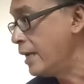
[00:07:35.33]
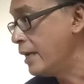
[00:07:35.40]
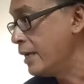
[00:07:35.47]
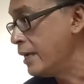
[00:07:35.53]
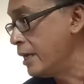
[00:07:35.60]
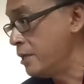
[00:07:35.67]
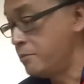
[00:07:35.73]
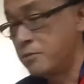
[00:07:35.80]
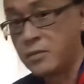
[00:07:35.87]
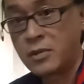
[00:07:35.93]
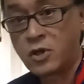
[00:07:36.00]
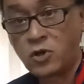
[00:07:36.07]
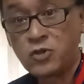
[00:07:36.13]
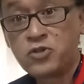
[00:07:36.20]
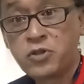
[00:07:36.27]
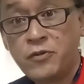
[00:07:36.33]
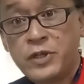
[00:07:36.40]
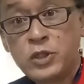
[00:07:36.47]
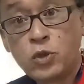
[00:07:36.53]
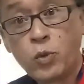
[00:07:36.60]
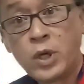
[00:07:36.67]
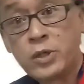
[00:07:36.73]
And contrary to
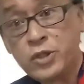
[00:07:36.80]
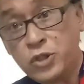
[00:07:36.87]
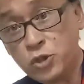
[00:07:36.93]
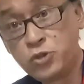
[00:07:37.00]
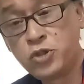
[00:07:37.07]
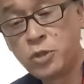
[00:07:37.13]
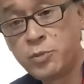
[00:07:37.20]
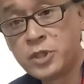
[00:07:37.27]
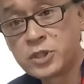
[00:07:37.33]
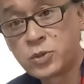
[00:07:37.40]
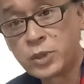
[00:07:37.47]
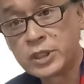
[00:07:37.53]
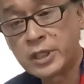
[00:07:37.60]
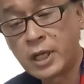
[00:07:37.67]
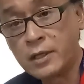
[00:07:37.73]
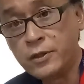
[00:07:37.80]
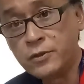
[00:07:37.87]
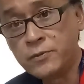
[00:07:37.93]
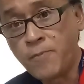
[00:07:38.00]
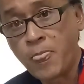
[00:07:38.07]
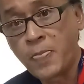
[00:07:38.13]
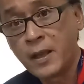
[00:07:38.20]
what YouTubers will tell you,
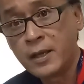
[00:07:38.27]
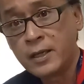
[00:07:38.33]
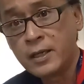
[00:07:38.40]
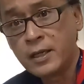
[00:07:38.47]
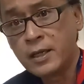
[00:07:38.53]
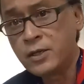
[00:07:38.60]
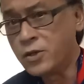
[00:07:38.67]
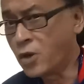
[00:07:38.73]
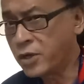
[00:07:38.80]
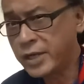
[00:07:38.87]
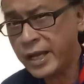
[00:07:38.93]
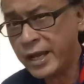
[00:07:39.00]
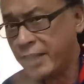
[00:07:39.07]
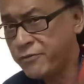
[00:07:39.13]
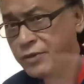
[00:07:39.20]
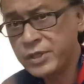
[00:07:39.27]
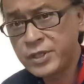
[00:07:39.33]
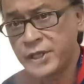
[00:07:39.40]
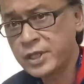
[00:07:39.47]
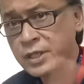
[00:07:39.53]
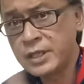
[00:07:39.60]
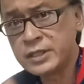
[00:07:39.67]
not
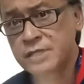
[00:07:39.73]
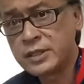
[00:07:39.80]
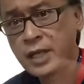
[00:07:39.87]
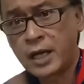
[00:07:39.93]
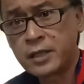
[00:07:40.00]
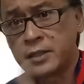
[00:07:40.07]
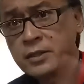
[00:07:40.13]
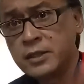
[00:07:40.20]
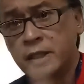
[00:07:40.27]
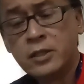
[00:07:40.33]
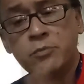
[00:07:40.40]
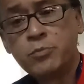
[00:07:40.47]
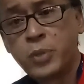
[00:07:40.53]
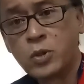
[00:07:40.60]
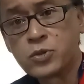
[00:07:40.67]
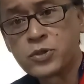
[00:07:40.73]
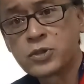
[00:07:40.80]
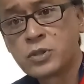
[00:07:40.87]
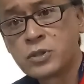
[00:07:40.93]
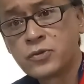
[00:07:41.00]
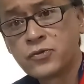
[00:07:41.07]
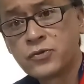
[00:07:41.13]
everything is done in post.
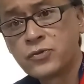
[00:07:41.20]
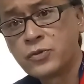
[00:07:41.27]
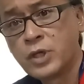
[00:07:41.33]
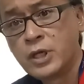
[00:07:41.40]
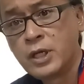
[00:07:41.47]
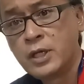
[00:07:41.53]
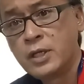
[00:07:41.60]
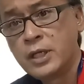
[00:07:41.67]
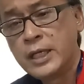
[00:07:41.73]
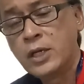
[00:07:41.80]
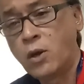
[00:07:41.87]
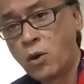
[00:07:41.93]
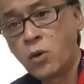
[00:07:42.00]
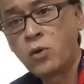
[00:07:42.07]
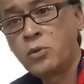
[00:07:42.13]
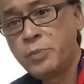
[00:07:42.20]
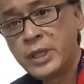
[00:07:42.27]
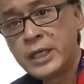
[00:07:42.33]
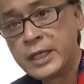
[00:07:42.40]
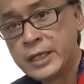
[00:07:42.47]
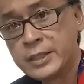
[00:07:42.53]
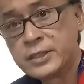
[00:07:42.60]
It all
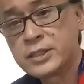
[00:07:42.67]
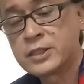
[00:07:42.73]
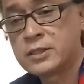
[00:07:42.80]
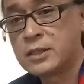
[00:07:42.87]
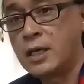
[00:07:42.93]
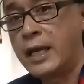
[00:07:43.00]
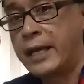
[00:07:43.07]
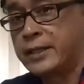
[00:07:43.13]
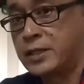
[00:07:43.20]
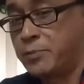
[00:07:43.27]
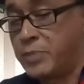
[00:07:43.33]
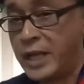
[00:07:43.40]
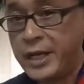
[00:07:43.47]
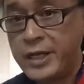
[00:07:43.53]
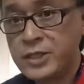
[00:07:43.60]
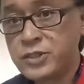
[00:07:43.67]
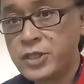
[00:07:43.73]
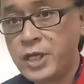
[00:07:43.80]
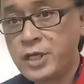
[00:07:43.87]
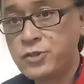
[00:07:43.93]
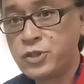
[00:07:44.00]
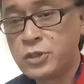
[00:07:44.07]
begins at the planning
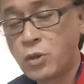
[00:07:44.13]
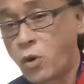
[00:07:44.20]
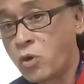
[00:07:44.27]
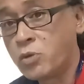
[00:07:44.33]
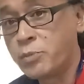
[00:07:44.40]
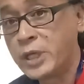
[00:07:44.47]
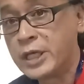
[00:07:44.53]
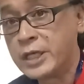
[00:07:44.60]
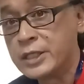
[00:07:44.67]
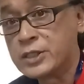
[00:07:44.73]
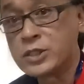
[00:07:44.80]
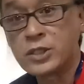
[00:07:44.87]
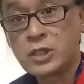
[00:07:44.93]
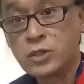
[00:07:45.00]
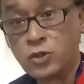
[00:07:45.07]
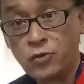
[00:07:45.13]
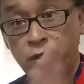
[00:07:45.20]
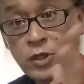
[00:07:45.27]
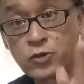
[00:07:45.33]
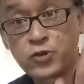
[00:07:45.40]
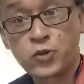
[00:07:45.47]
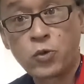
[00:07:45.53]
stage. It all begins during your
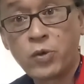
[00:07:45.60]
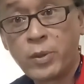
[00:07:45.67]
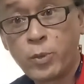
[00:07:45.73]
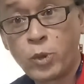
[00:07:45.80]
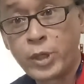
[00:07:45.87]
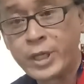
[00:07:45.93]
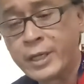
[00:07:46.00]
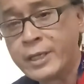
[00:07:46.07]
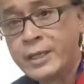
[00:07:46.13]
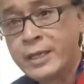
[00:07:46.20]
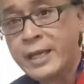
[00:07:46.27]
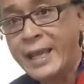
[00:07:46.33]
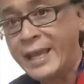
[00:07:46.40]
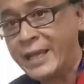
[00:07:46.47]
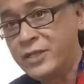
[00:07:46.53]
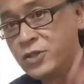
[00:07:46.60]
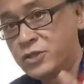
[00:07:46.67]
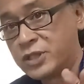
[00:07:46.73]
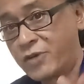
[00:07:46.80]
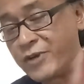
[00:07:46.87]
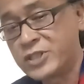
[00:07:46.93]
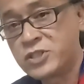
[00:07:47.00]
storyboarding, and your
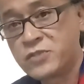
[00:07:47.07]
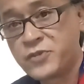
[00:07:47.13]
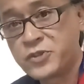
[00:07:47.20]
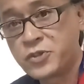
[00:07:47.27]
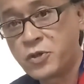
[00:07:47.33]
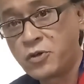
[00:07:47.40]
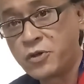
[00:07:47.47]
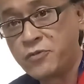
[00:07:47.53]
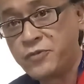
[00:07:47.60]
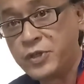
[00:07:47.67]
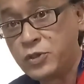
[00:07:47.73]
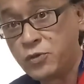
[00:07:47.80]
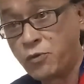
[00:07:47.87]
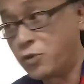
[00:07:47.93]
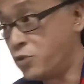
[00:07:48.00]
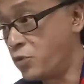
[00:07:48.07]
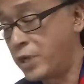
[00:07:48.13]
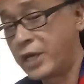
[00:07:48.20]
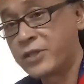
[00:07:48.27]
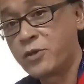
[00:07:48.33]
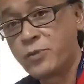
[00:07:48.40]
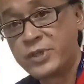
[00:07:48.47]
director of photography
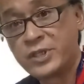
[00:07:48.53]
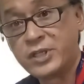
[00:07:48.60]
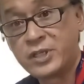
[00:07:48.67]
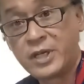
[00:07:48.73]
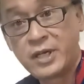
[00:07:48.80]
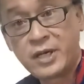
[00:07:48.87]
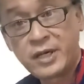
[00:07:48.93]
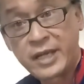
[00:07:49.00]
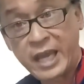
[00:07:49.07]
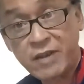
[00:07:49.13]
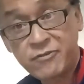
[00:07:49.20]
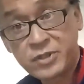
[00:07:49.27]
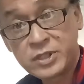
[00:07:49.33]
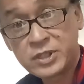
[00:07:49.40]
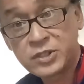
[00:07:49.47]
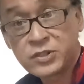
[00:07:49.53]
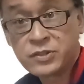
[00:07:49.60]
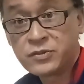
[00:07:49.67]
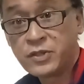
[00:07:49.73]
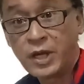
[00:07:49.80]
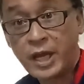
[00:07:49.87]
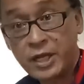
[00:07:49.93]
together with the gaffers,
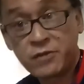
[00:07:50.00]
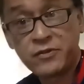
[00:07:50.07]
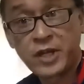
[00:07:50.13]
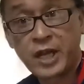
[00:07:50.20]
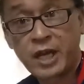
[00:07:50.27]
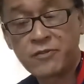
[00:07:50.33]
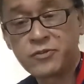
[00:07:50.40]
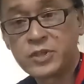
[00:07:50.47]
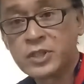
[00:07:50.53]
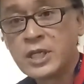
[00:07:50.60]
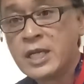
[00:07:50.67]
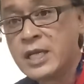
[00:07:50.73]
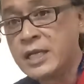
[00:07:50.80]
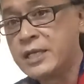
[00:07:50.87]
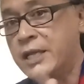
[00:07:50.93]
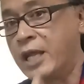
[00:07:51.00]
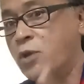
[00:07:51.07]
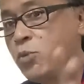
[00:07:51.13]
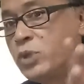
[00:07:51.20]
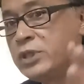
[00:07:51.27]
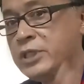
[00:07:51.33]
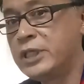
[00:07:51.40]
the head of the gaffers, they
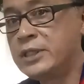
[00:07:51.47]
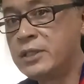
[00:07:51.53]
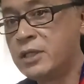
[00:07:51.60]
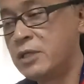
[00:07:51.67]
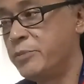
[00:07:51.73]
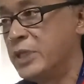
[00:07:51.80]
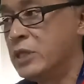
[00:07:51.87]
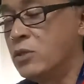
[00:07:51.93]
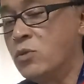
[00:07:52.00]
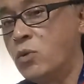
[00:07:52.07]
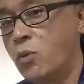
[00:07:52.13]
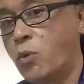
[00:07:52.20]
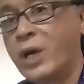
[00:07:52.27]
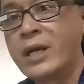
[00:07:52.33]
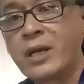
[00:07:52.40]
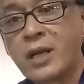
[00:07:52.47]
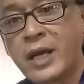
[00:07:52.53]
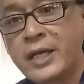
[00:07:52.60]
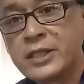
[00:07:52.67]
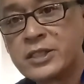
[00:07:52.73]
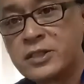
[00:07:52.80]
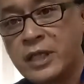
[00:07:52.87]
will determine what
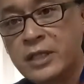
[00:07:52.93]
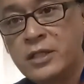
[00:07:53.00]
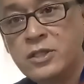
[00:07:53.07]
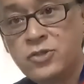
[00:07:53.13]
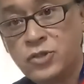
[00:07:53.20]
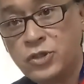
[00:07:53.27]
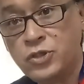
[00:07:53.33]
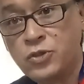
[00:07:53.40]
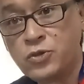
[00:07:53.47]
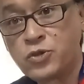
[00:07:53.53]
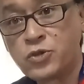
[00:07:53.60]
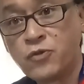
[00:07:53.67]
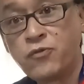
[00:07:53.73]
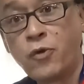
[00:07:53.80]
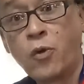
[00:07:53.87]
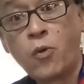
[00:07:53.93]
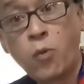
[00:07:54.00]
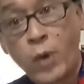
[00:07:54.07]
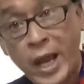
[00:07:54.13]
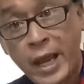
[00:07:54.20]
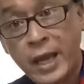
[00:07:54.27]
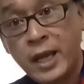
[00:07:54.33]
lights they need to use for
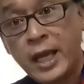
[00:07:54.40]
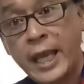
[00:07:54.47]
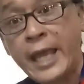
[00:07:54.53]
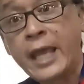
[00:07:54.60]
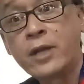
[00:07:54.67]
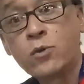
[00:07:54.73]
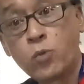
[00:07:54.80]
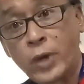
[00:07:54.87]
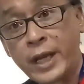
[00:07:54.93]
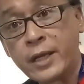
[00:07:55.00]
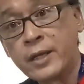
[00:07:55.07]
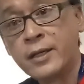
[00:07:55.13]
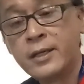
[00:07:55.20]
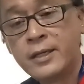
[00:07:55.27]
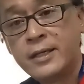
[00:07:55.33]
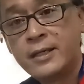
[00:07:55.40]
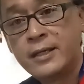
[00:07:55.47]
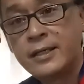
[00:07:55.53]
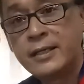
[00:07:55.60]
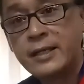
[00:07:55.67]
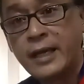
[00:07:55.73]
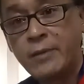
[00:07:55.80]
where and when.
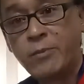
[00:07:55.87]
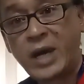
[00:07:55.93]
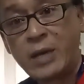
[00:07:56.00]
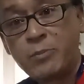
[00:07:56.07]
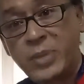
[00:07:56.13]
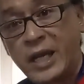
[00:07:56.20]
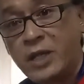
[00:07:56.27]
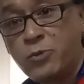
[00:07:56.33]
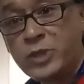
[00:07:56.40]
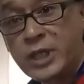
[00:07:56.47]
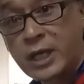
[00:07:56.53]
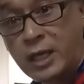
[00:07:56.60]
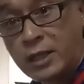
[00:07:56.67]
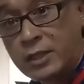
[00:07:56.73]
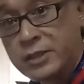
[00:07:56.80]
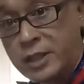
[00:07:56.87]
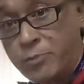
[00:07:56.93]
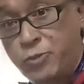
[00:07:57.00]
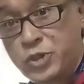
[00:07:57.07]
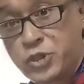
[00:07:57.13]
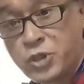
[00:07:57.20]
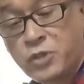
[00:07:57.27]
And by playing with the color
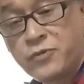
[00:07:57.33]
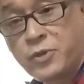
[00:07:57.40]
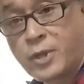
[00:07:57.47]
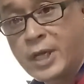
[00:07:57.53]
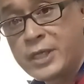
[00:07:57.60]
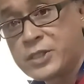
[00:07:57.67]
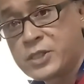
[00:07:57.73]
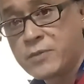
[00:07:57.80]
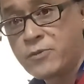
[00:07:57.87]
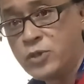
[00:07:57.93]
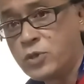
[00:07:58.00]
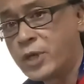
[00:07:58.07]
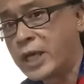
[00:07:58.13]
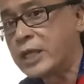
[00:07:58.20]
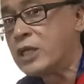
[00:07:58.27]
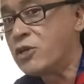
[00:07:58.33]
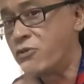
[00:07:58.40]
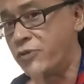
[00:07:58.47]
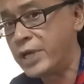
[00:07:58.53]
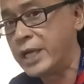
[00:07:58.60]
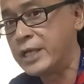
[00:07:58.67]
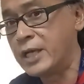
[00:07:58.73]
temperature of your lights, you can
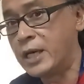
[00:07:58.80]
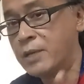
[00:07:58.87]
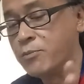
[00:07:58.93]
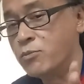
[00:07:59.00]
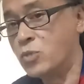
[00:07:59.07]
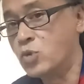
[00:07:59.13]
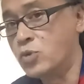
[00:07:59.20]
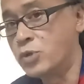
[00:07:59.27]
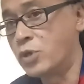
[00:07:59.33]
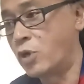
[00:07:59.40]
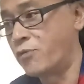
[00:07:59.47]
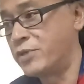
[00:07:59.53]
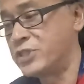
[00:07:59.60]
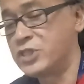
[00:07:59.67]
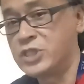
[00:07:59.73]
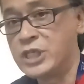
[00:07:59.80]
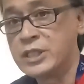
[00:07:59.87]
create a mood or a scene